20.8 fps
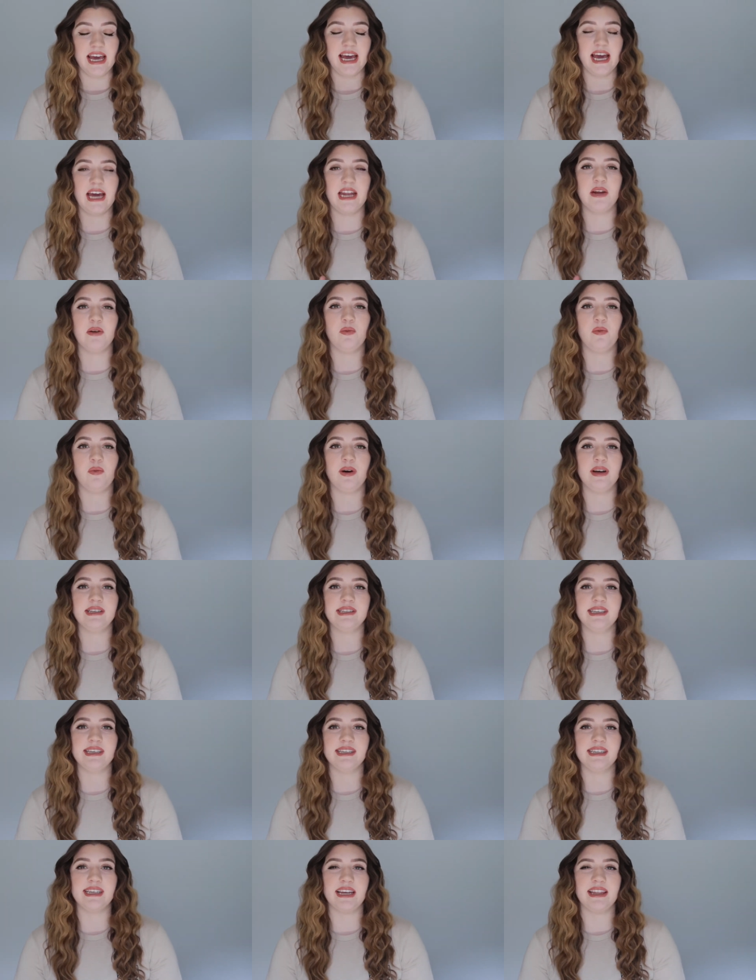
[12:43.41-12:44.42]
And it
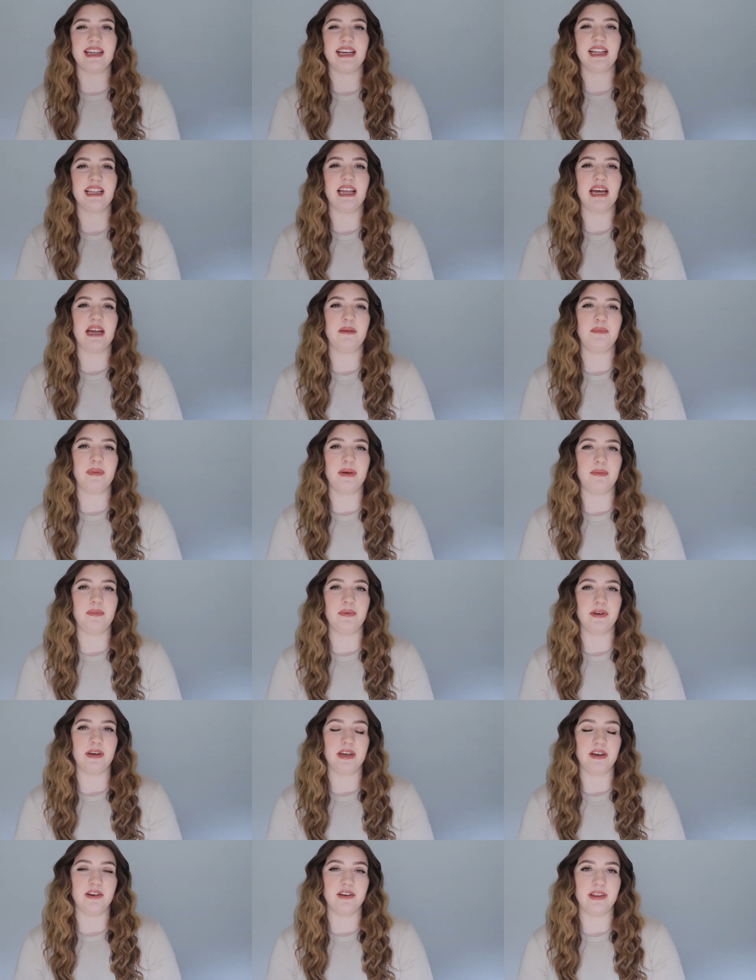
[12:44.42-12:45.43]
wasn't, I think a lot of people
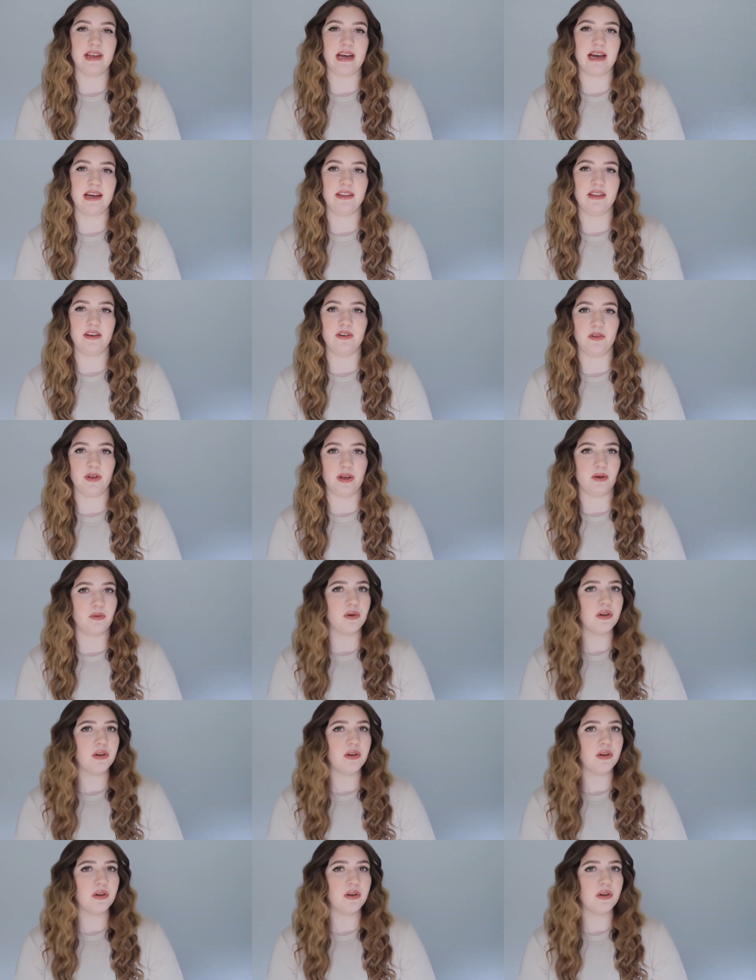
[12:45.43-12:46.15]
hear that and they're like,